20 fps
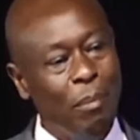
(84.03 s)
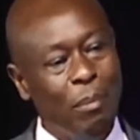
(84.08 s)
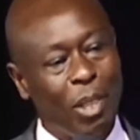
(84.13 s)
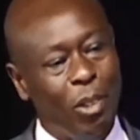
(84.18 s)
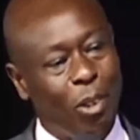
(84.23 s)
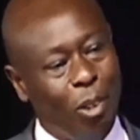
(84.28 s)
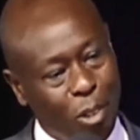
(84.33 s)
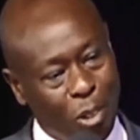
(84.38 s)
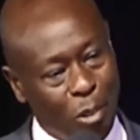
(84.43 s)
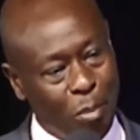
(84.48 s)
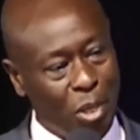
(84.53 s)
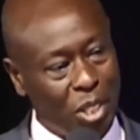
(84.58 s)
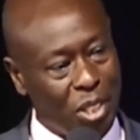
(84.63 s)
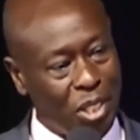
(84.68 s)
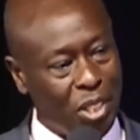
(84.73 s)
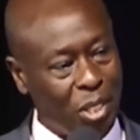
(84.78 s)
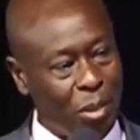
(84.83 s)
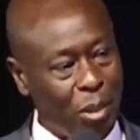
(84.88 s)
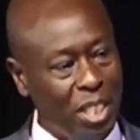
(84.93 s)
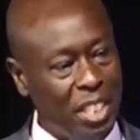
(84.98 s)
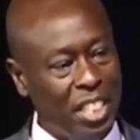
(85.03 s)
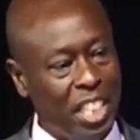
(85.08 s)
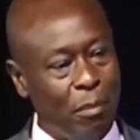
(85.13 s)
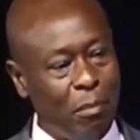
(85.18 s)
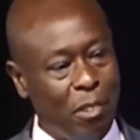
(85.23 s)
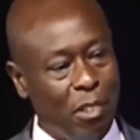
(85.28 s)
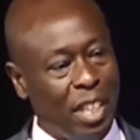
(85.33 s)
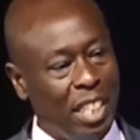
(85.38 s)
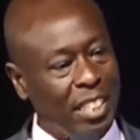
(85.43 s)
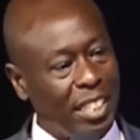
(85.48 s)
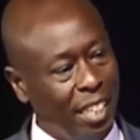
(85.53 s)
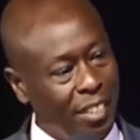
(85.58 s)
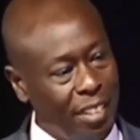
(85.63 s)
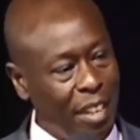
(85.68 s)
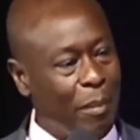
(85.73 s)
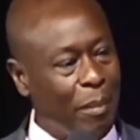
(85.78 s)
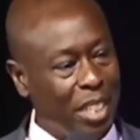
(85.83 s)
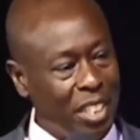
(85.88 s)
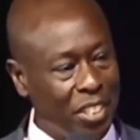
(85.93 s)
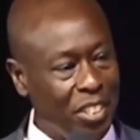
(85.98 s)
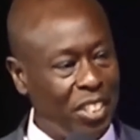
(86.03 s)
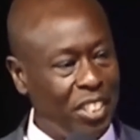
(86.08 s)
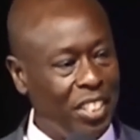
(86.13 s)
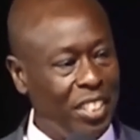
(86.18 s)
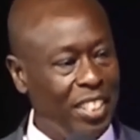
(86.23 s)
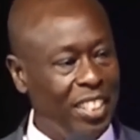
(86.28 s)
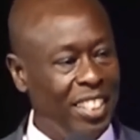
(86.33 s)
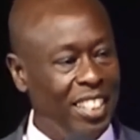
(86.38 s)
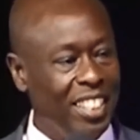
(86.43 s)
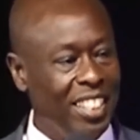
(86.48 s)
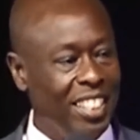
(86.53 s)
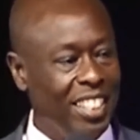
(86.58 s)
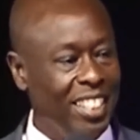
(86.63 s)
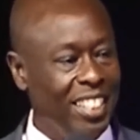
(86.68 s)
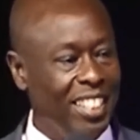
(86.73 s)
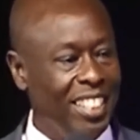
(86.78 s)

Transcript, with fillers: that once we are set to office, our lives will change.